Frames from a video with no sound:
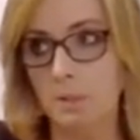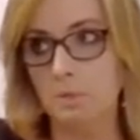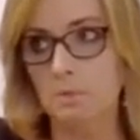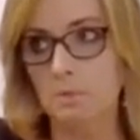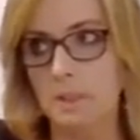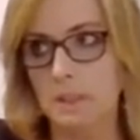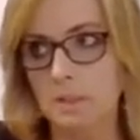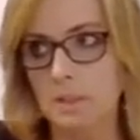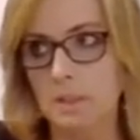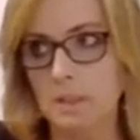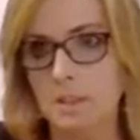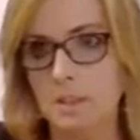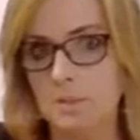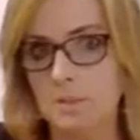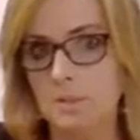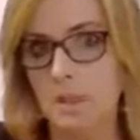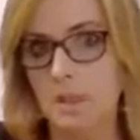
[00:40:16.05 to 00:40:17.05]
oh my
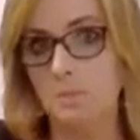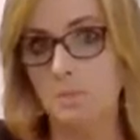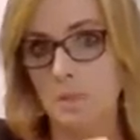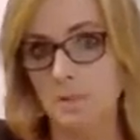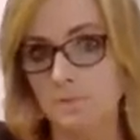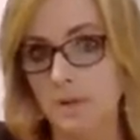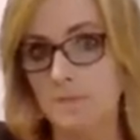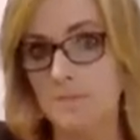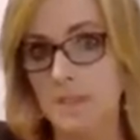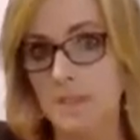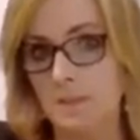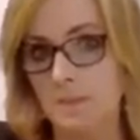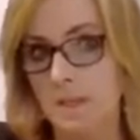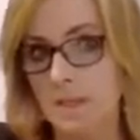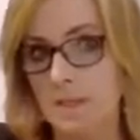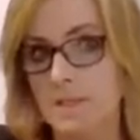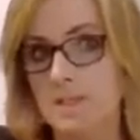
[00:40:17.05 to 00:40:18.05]
goodness, okay, well, if I've done
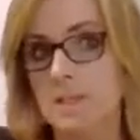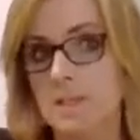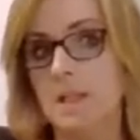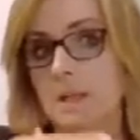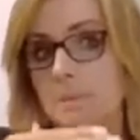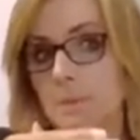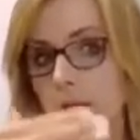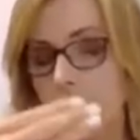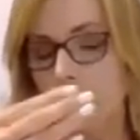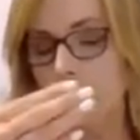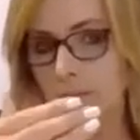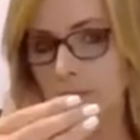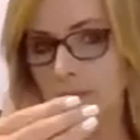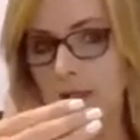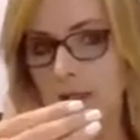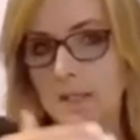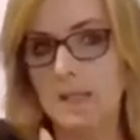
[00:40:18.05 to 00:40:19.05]
this, then I'm going to up
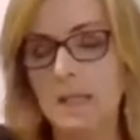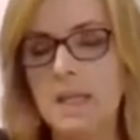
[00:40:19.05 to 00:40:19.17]
it.